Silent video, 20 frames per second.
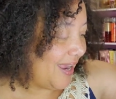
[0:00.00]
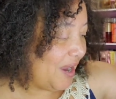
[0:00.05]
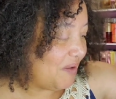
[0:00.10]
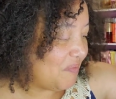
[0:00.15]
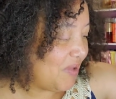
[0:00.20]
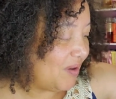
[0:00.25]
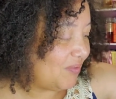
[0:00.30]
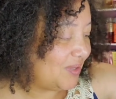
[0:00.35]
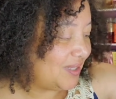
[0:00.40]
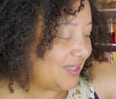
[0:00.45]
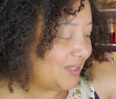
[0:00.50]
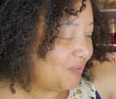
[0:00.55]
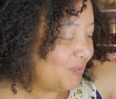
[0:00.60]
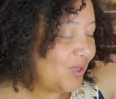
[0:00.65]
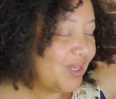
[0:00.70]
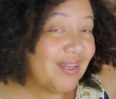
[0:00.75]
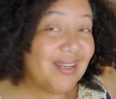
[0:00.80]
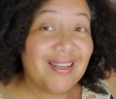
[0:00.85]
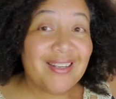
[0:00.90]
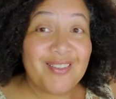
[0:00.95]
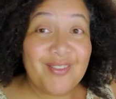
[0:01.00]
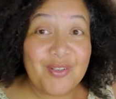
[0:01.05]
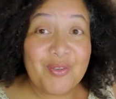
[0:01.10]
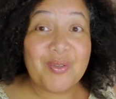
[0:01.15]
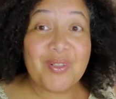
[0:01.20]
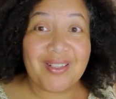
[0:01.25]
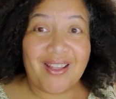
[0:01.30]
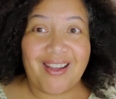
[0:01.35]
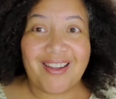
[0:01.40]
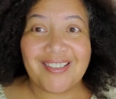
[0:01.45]
came out with some new
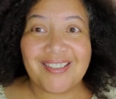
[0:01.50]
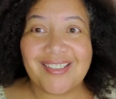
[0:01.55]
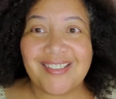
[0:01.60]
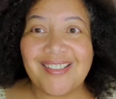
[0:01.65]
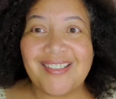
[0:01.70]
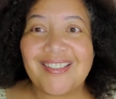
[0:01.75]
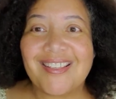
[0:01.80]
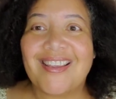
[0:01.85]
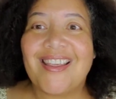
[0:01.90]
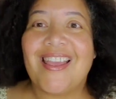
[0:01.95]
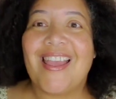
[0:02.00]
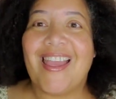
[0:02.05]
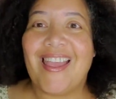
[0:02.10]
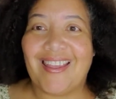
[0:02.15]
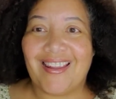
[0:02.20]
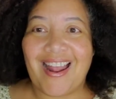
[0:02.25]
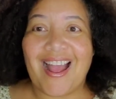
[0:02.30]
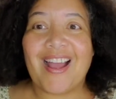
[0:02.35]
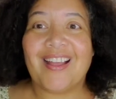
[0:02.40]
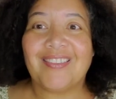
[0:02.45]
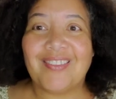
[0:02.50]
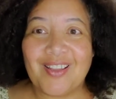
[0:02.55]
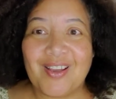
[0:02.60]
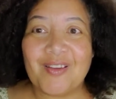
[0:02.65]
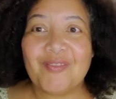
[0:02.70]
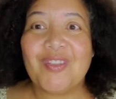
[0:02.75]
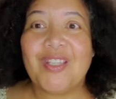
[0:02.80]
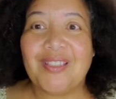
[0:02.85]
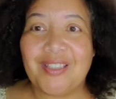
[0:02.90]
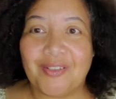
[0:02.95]
glosses. And I
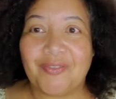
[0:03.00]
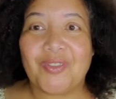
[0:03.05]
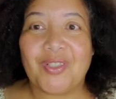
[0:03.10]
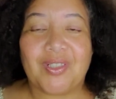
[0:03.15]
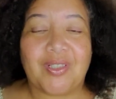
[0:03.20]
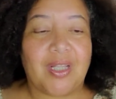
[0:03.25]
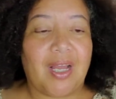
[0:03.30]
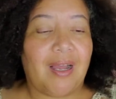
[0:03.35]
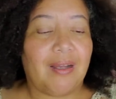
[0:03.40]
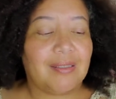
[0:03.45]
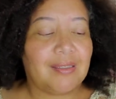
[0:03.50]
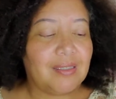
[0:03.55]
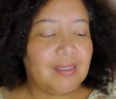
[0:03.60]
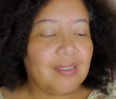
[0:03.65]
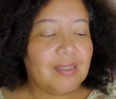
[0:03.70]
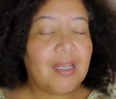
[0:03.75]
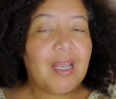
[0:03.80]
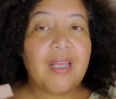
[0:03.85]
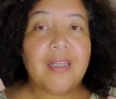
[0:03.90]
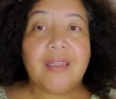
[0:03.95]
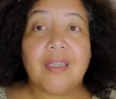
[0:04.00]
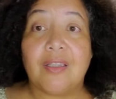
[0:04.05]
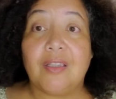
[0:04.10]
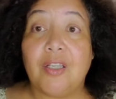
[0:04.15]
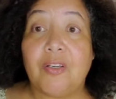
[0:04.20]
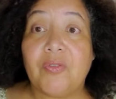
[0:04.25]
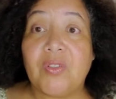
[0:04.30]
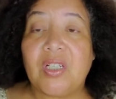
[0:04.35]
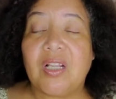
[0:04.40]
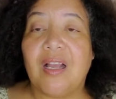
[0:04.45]
love the Lifter Glosses. The
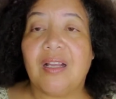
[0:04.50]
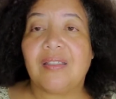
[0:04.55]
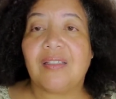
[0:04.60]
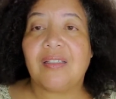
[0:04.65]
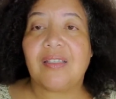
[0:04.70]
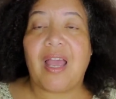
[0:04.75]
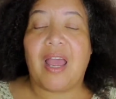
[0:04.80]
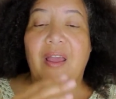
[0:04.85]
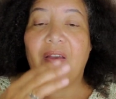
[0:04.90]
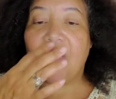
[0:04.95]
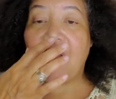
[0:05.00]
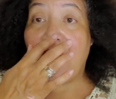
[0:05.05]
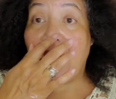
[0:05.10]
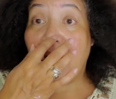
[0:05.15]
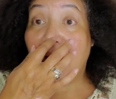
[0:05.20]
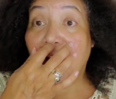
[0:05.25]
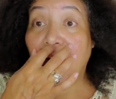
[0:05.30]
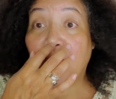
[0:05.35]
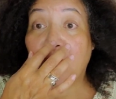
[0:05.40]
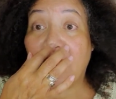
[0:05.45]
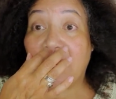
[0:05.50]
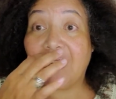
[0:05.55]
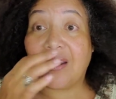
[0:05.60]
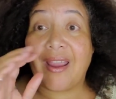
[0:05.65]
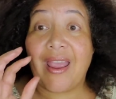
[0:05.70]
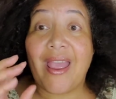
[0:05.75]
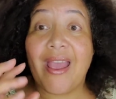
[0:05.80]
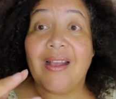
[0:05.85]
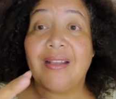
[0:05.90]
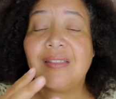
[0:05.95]
Lifter Glosses have
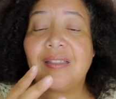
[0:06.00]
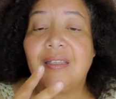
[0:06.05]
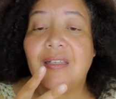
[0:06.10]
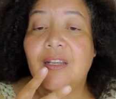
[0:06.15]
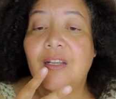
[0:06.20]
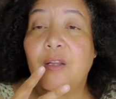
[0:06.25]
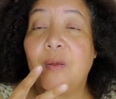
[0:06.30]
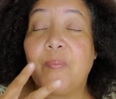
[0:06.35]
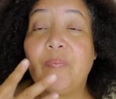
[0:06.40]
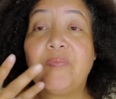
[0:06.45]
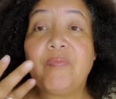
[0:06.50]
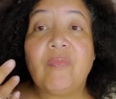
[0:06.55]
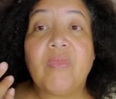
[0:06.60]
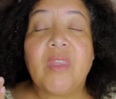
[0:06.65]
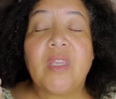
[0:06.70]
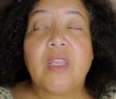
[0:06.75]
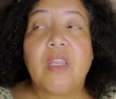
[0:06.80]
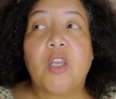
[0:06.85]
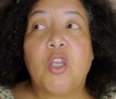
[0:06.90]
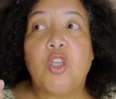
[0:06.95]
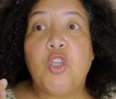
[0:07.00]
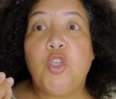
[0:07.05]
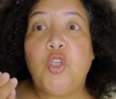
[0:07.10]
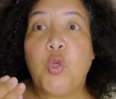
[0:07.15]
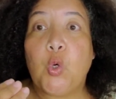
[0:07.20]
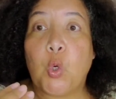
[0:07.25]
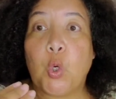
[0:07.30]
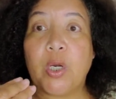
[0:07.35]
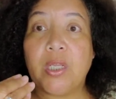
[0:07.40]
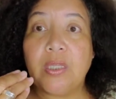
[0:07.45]
hyaluronic acid in them.
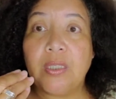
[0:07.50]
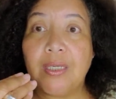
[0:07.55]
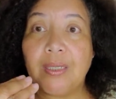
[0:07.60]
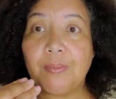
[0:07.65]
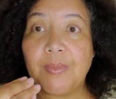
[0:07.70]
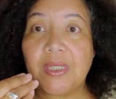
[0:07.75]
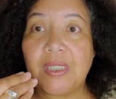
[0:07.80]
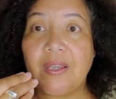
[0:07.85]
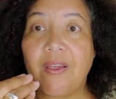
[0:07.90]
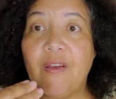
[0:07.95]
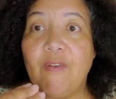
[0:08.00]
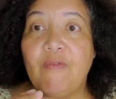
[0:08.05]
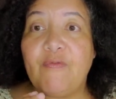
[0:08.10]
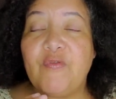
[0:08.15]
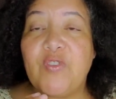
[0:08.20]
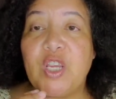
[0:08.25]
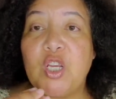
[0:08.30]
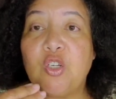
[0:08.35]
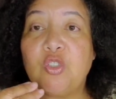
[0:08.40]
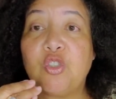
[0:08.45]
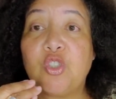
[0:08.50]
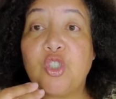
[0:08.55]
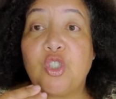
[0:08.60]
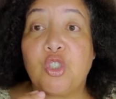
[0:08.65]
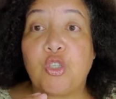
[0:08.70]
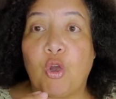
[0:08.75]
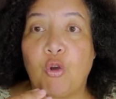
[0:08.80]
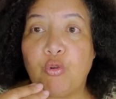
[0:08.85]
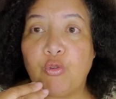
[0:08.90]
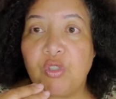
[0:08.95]
Your lips feel
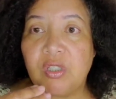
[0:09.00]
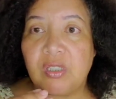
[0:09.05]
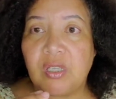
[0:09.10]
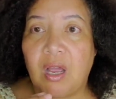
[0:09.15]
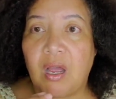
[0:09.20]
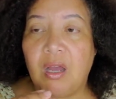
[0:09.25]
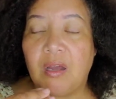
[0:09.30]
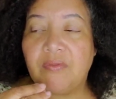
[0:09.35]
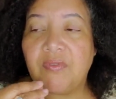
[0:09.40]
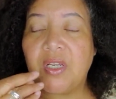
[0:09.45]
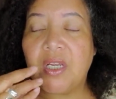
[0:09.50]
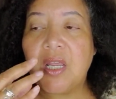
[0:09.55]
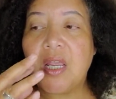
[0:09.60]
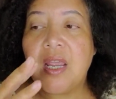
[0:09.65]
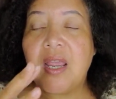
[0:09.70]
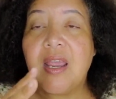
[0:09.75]
so soft.